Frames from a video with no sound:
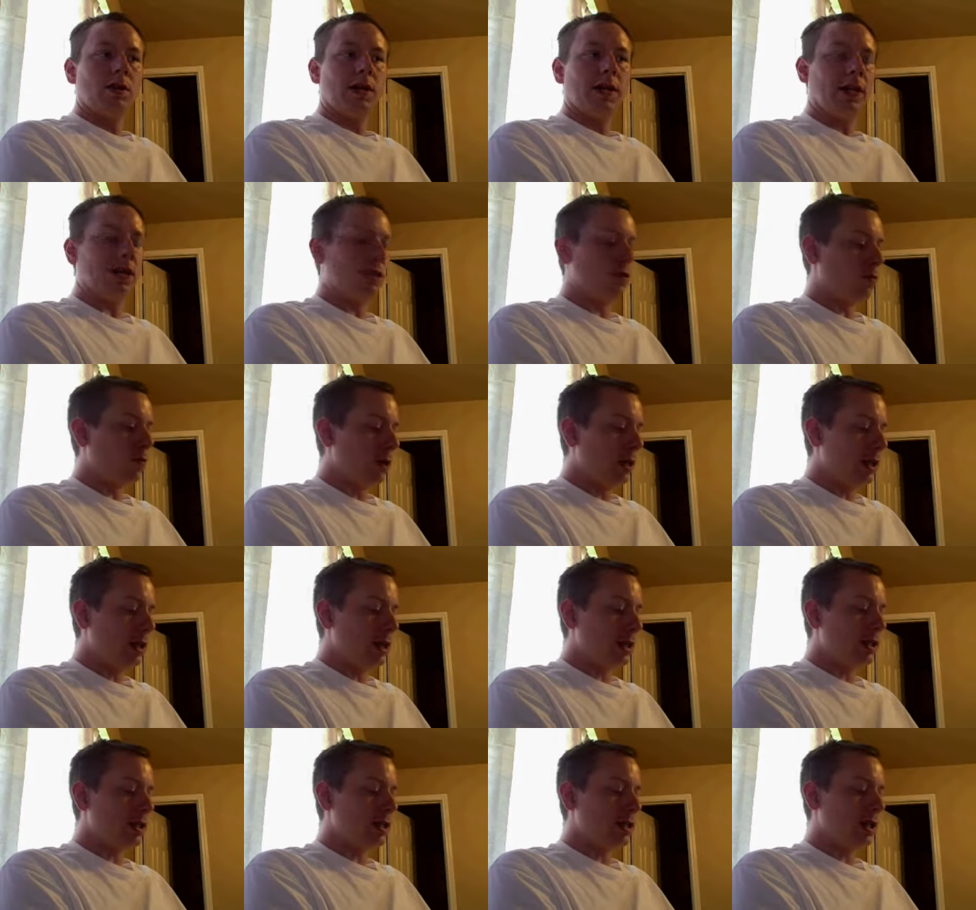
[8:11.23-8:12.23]
And the
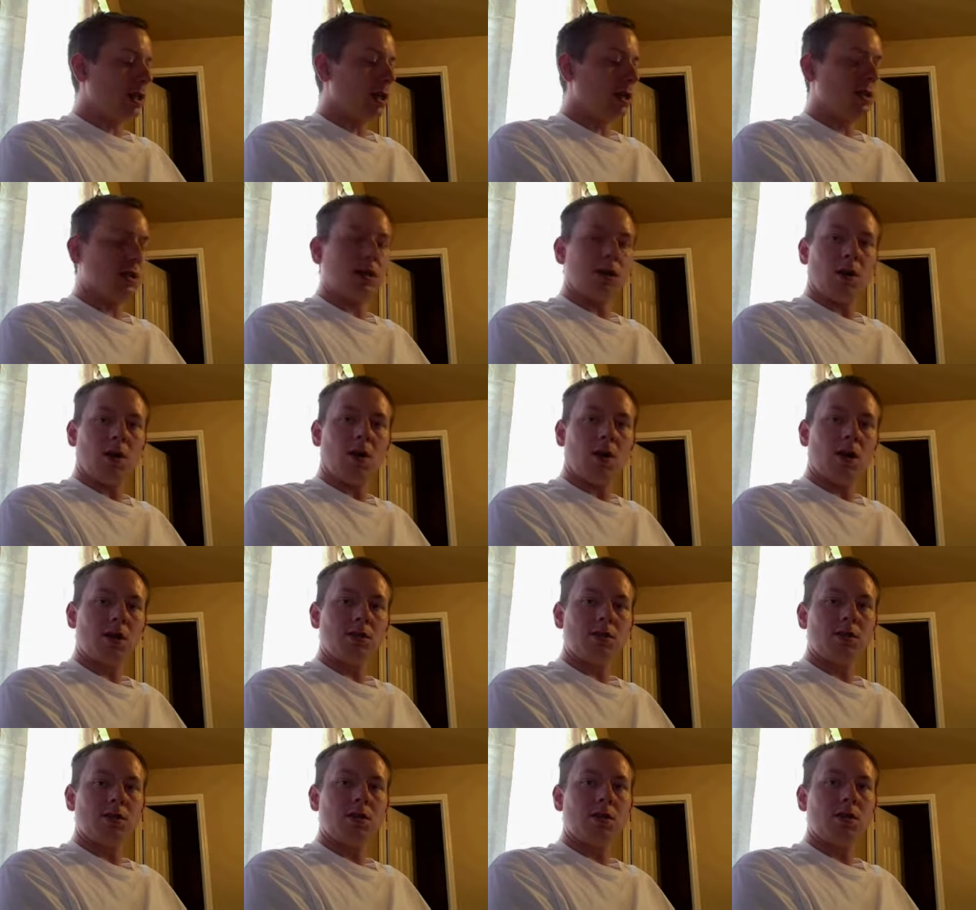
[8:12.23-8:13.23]
risk and the
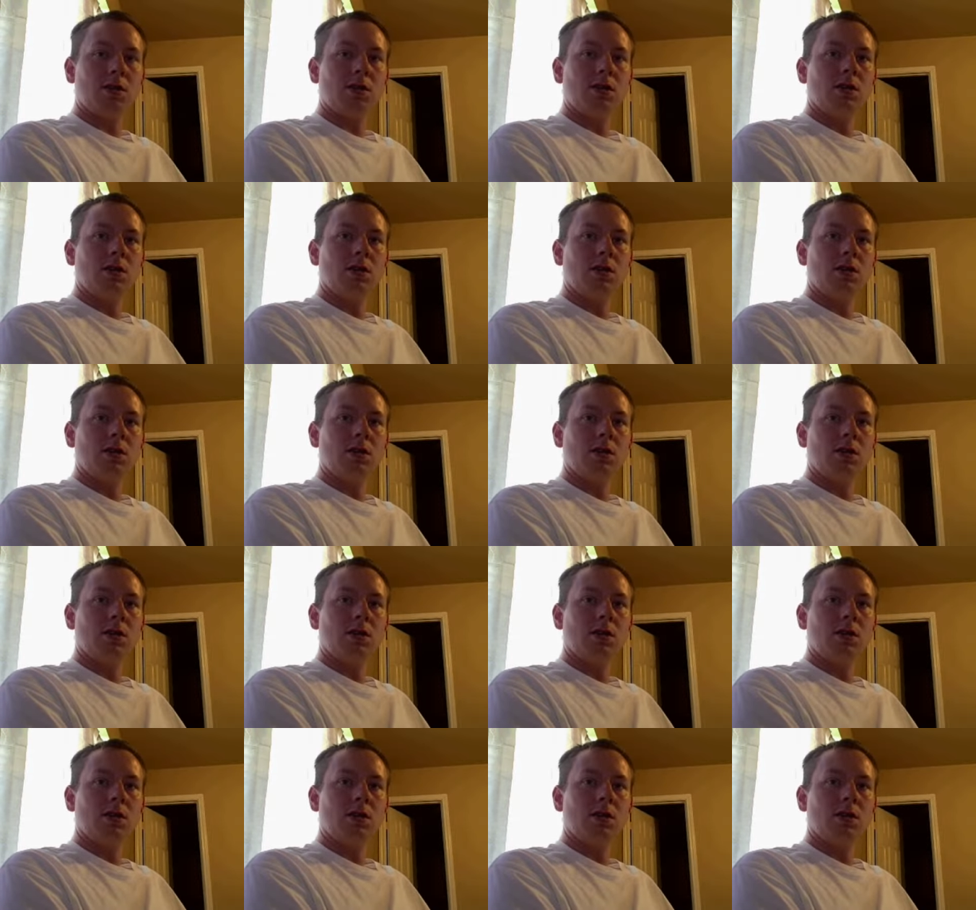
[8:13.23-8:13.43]
cost